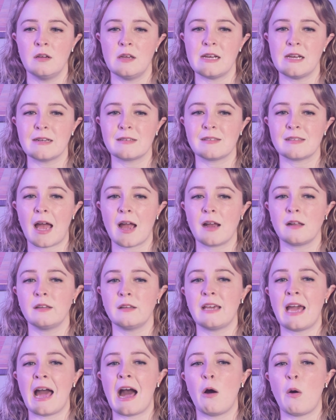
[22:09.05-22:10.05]

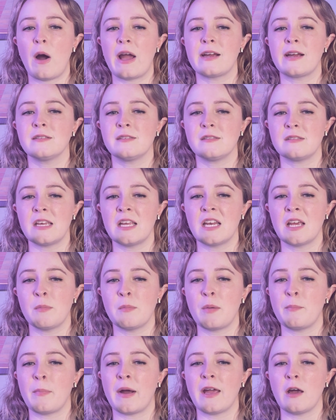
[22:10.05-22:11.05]
exactly how I had seen him
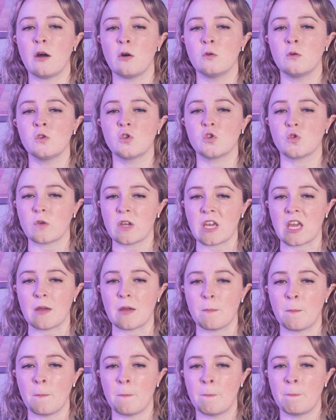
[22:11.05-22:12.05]
in my own
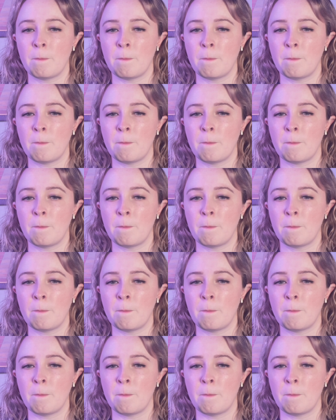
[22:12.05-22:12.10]
dream.